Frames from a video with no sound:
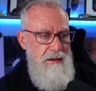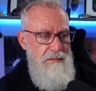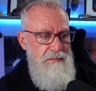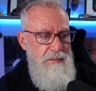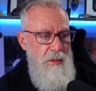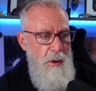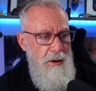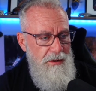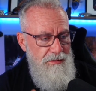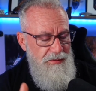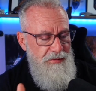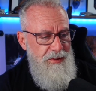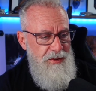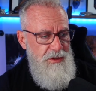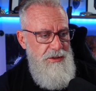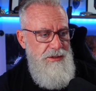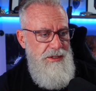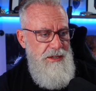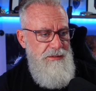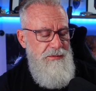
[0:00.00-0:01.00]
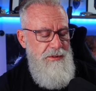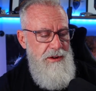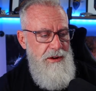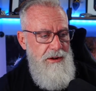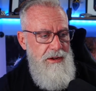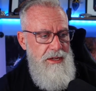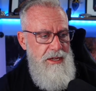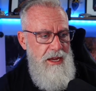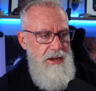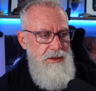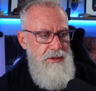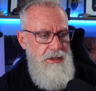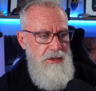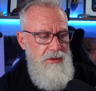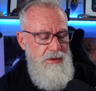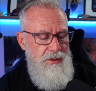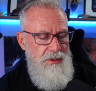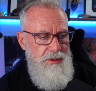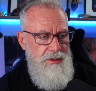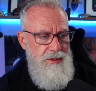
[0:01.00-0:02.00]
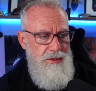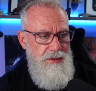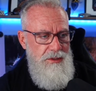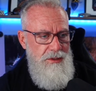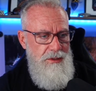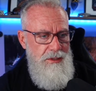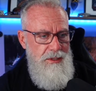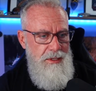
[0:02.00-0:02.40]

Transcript: more efficiency for your end users.